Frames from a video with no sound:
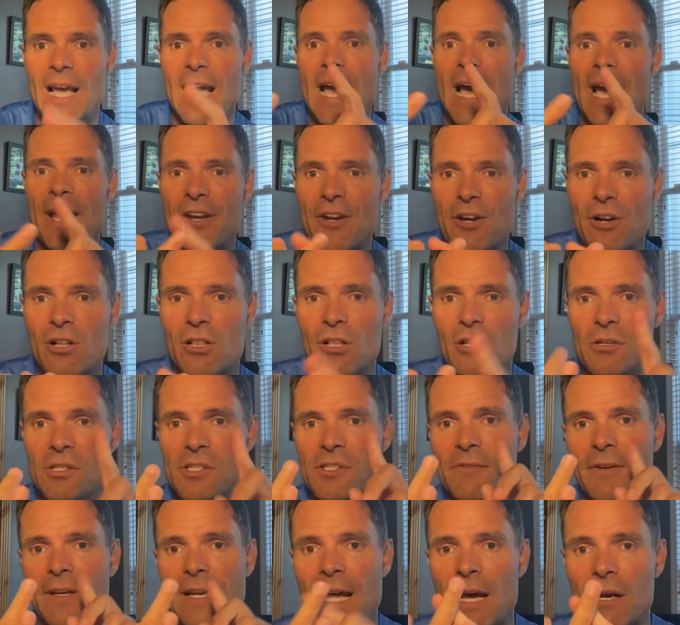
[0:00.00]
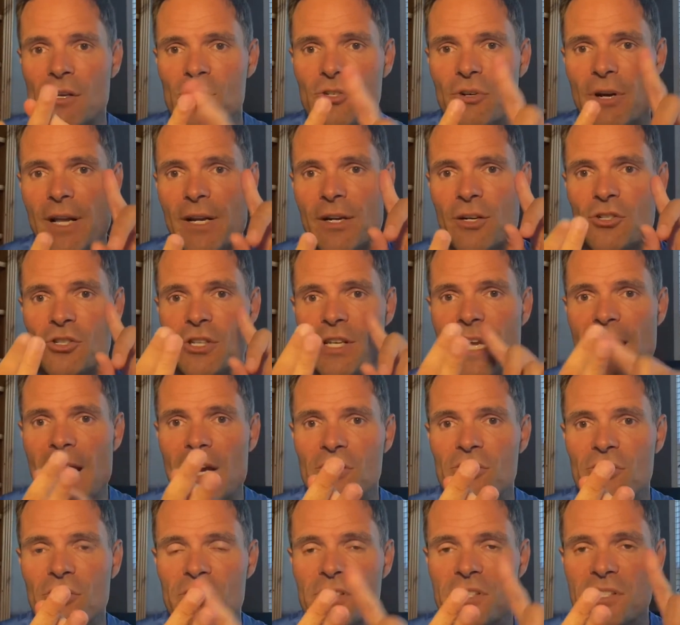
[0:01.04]
How do your clothes fit? How's your energy?
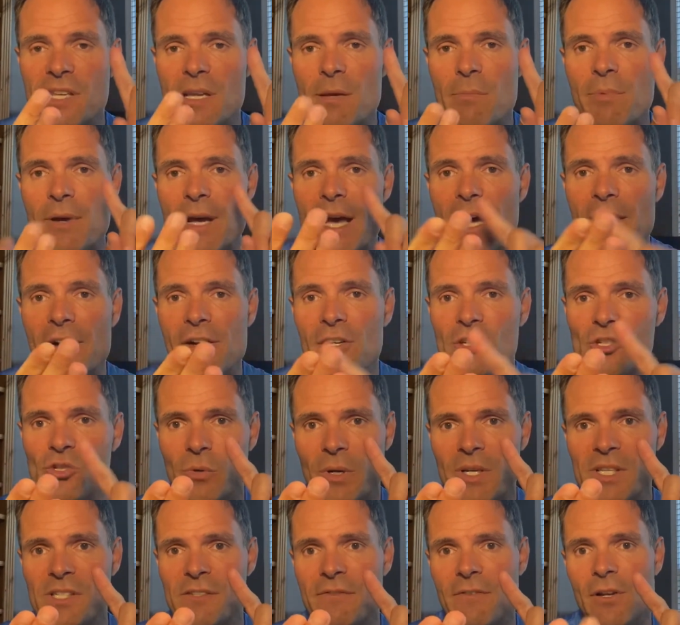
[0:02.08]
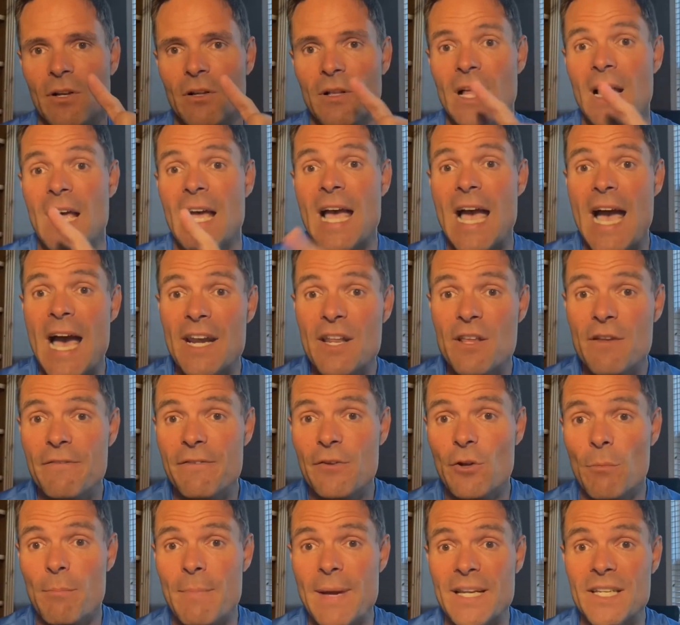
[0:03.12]
How's your sleep? How do your joints feel? How do you
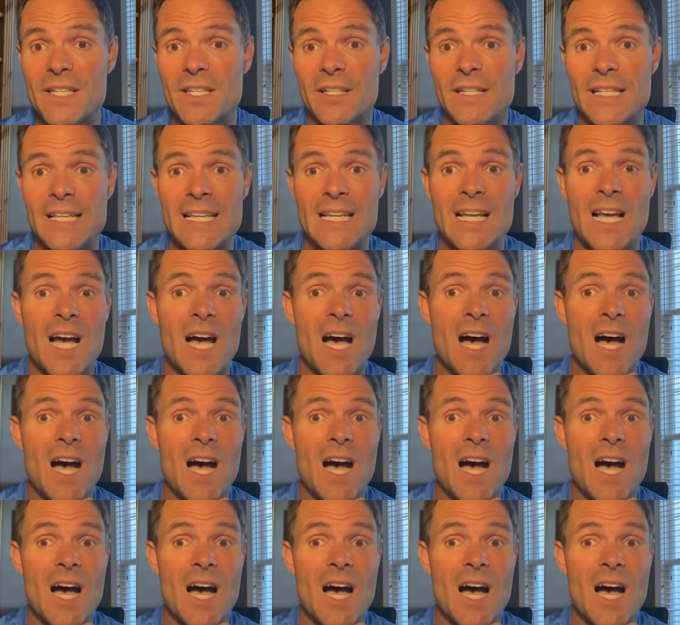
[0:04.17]
feel mentally?